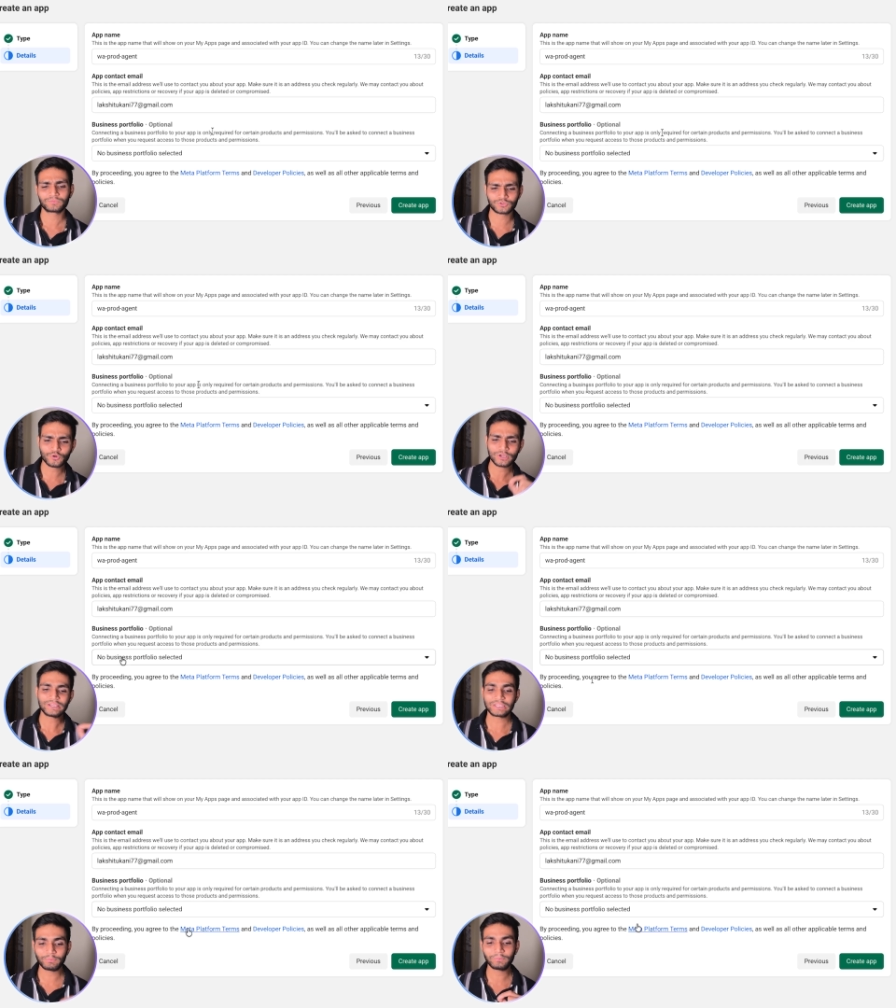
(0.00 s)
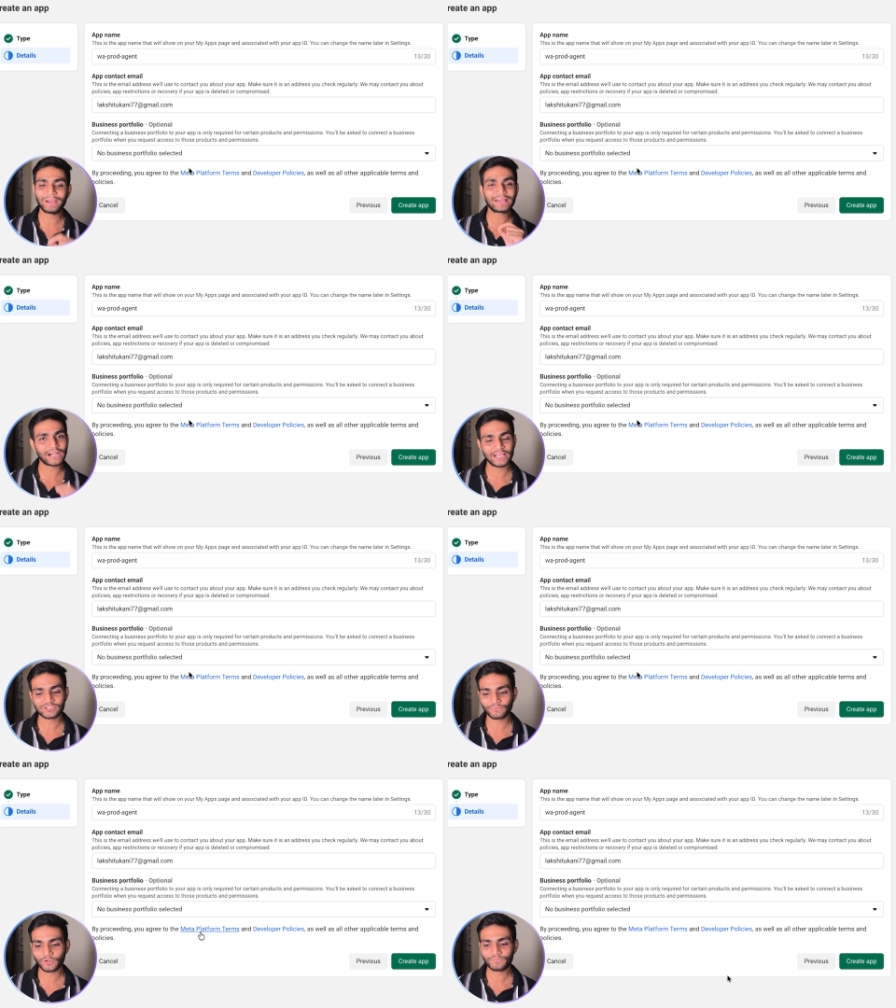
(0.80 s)
So keep it blank right as
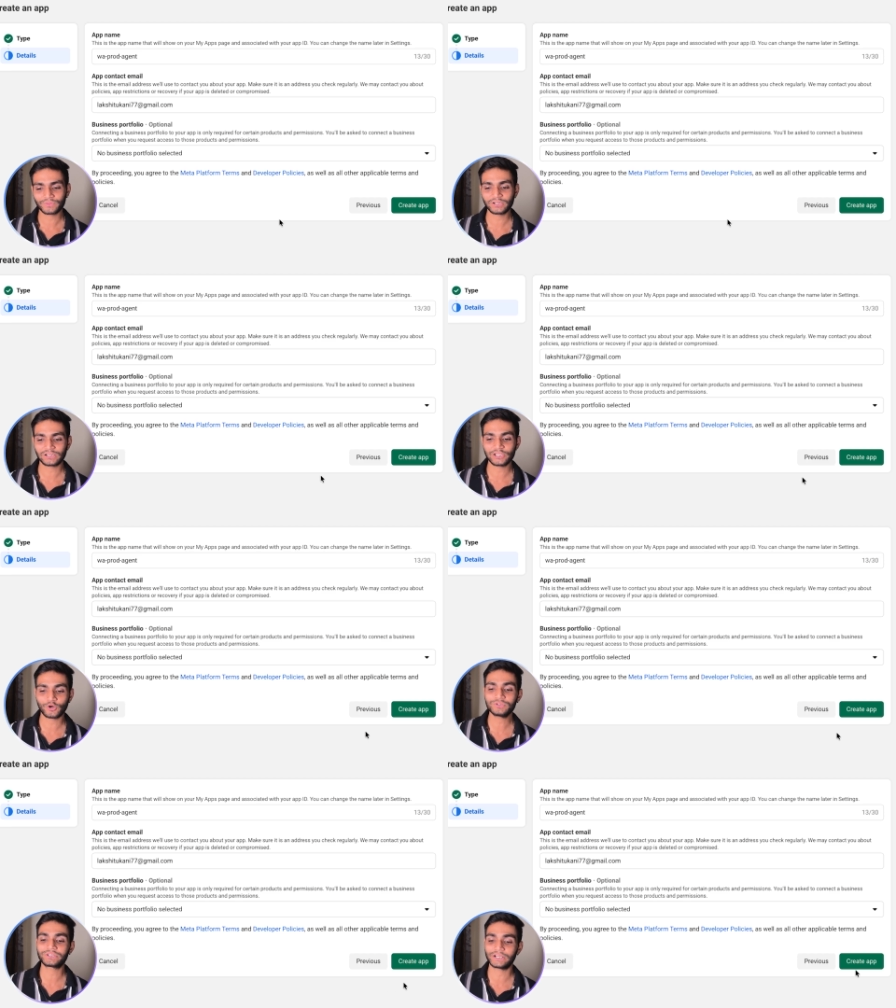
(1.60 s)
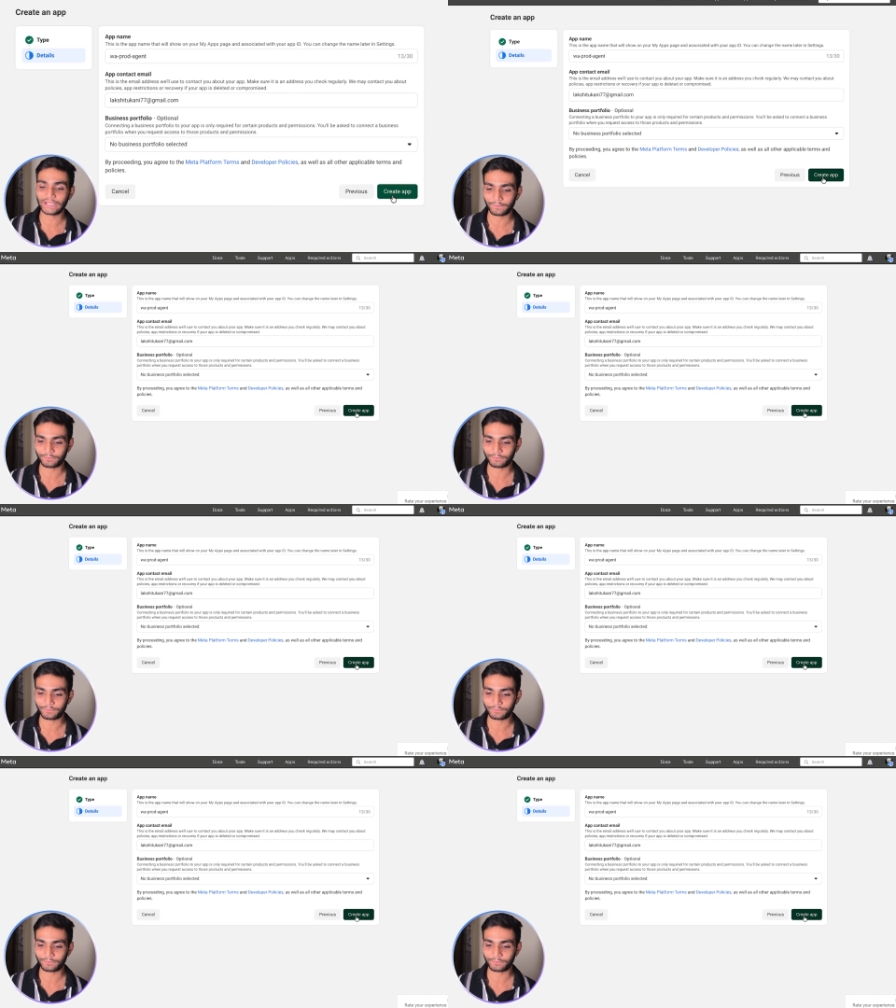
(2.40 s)
of now, then click on create app